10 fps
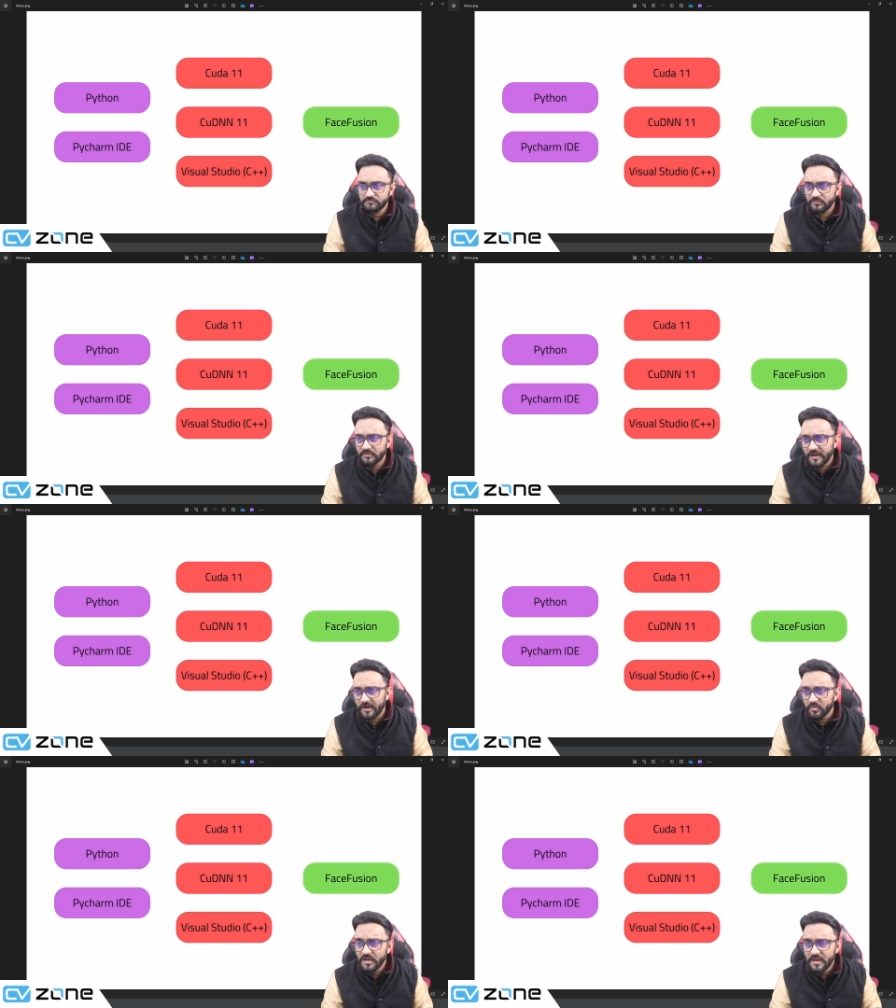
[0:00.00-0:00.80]

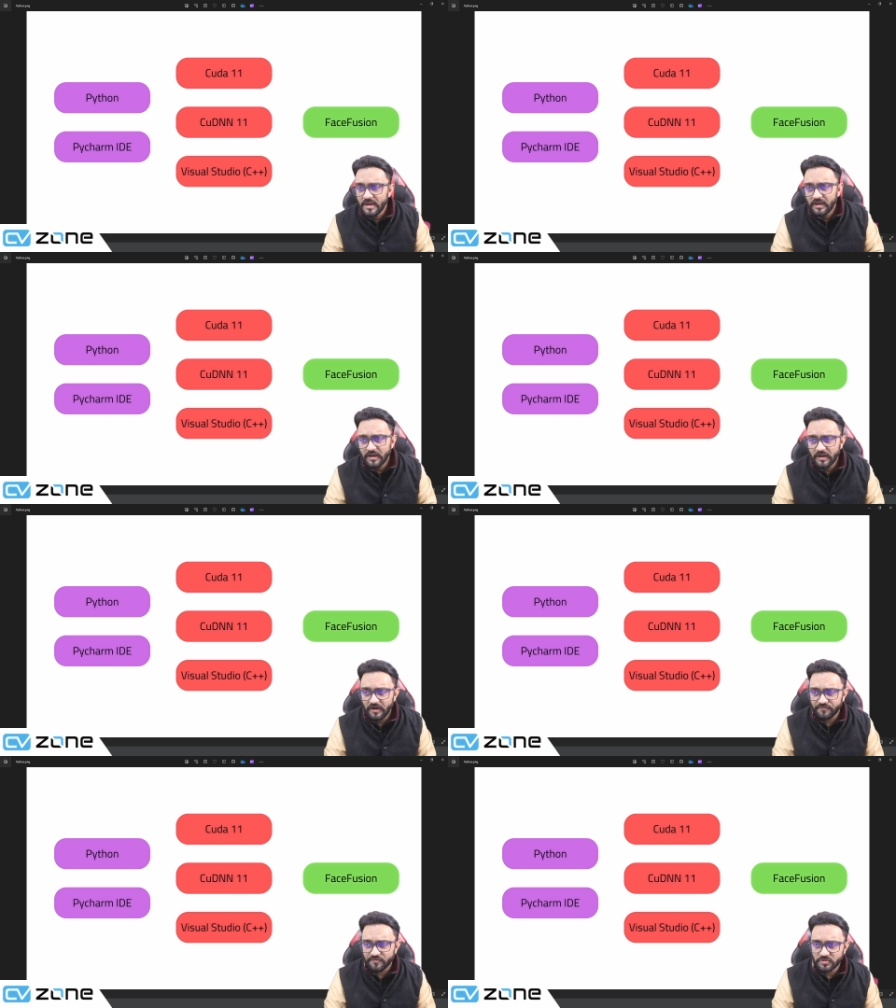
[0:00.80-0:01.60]
Now,
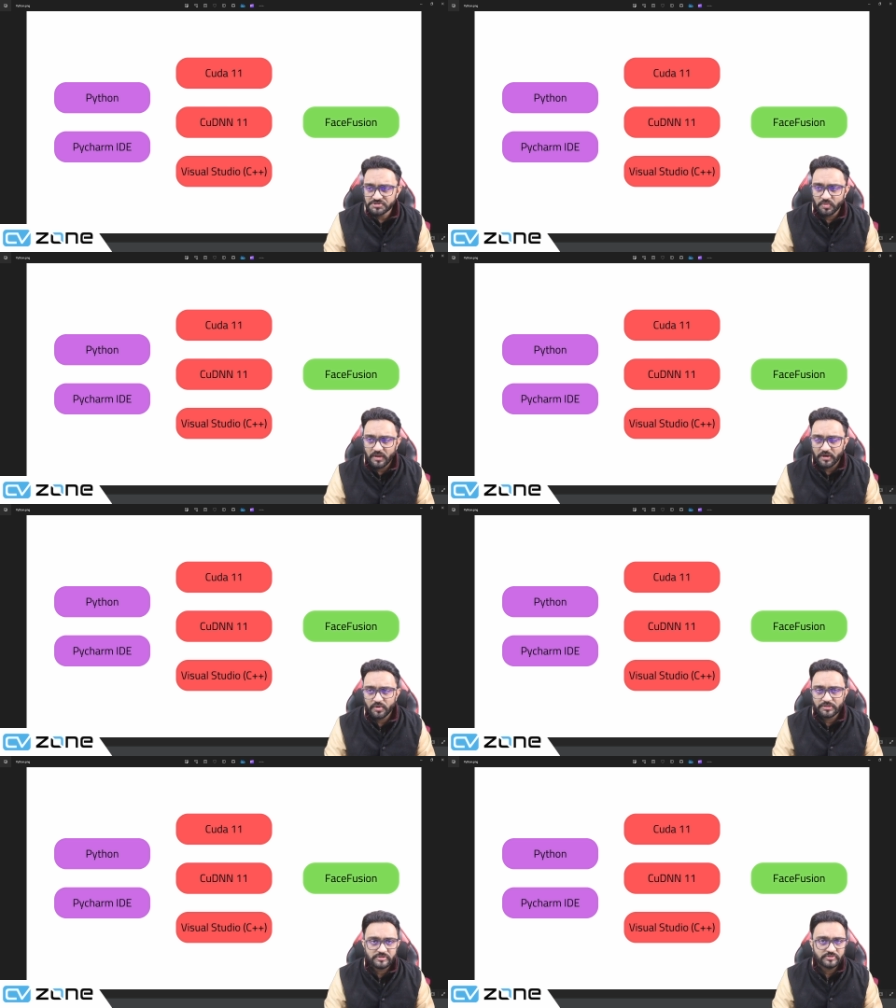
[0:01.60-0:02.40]
of course, we are
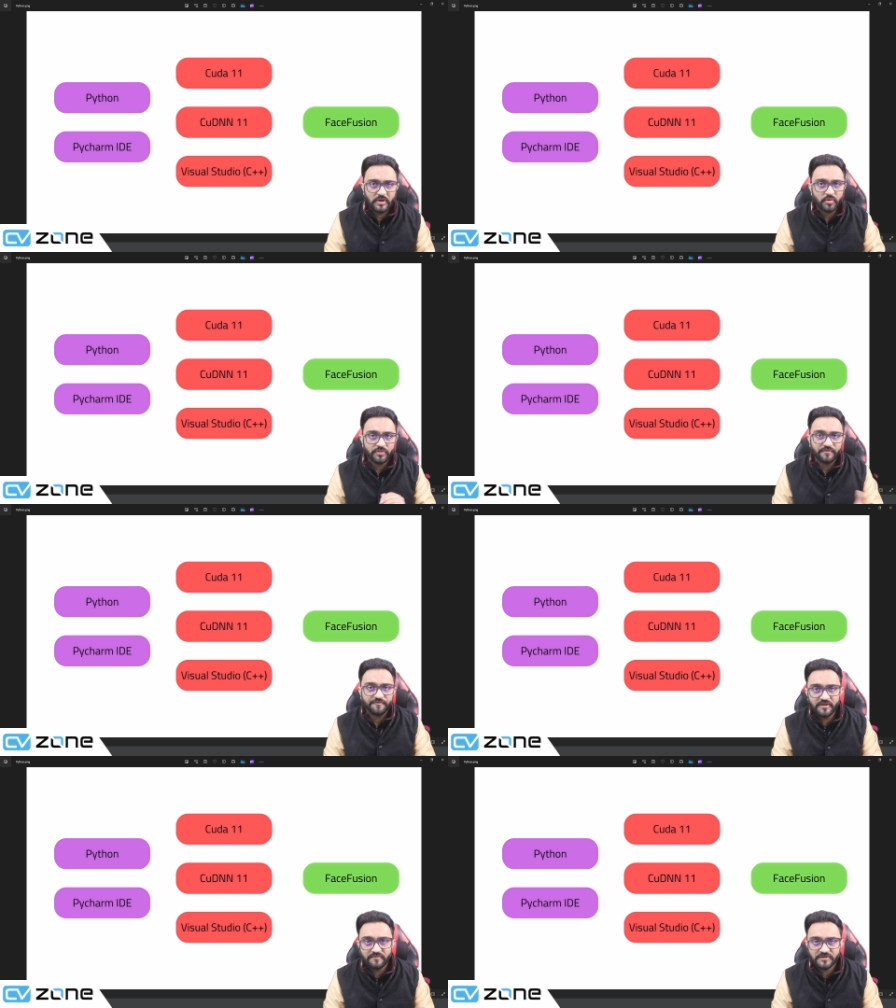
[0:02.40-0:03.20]
going to download the
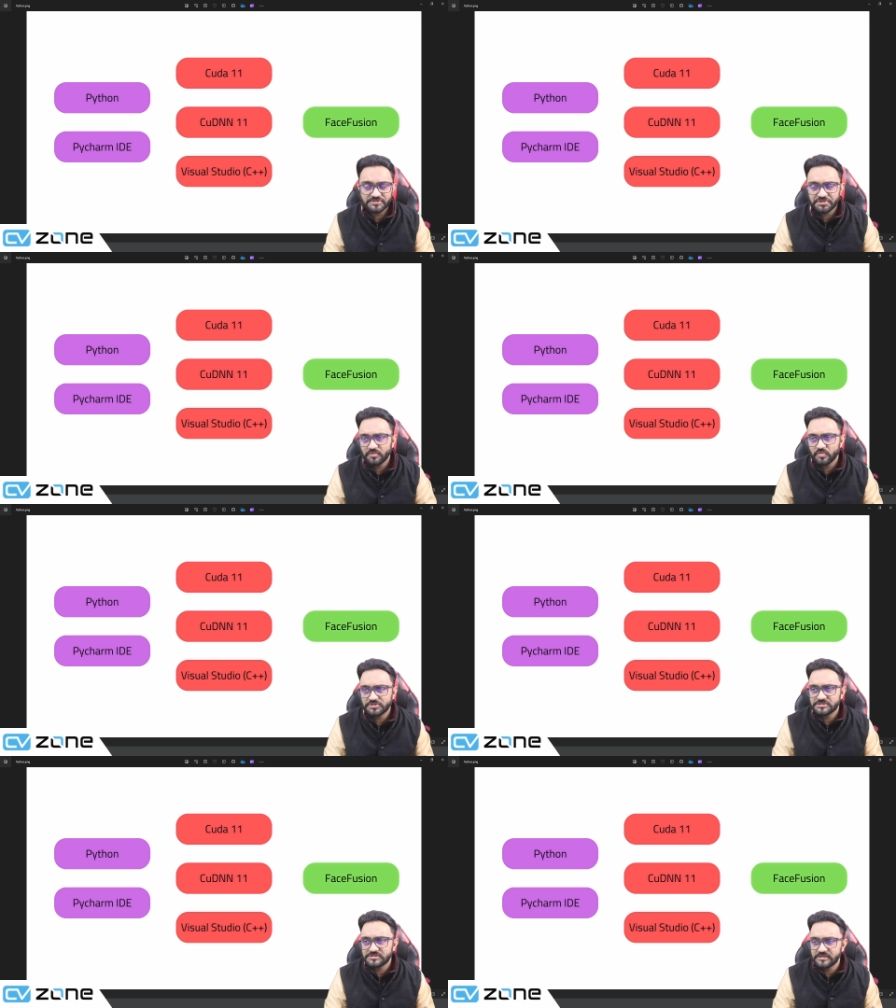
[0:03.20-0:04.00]
free version, which
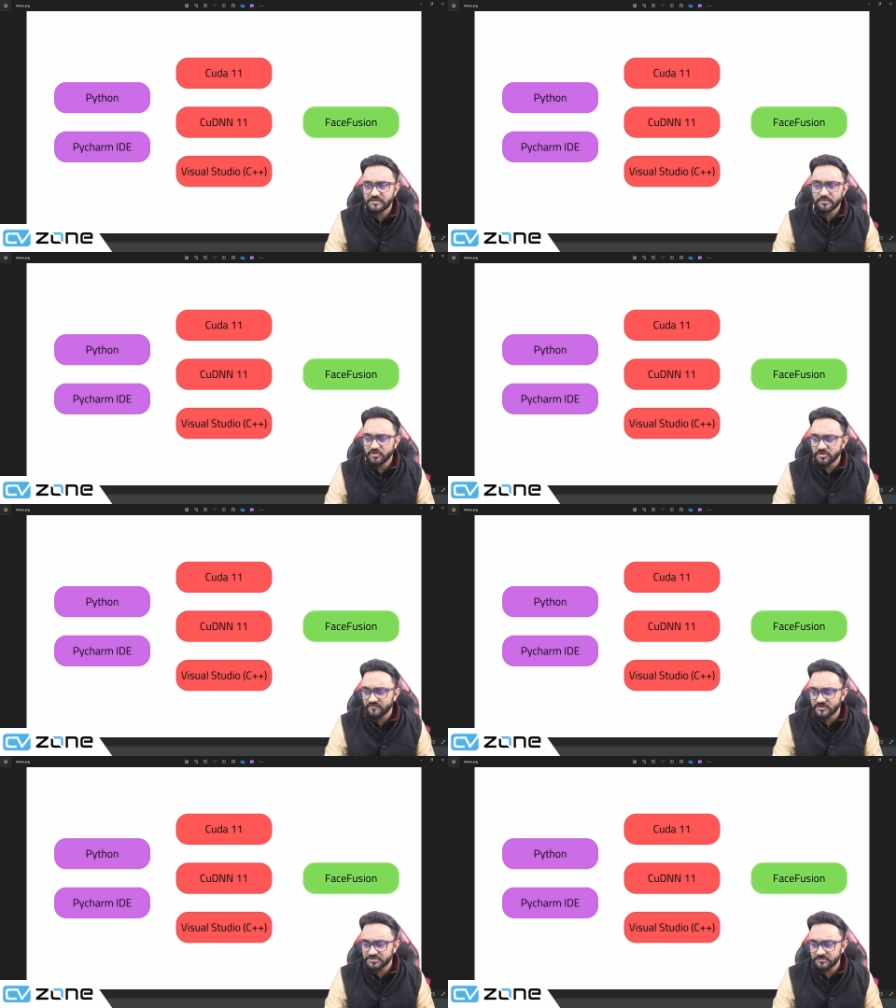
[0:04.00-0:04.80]
is the community
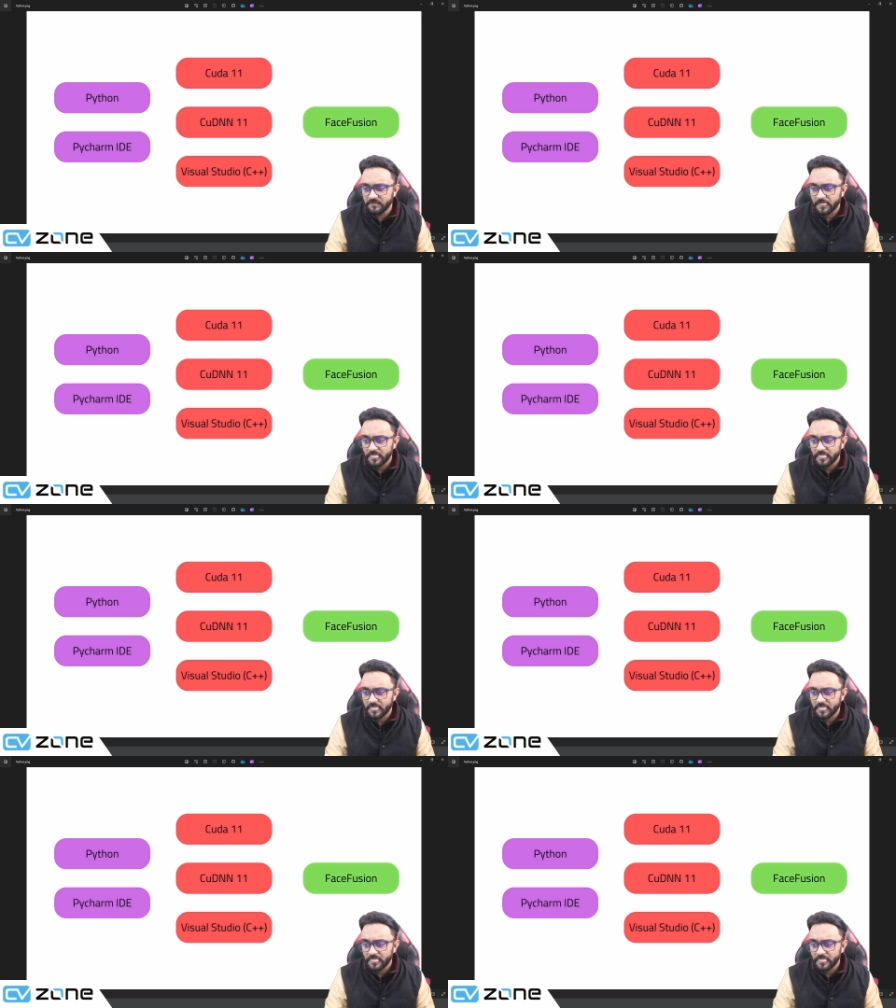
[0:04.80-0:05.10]
version.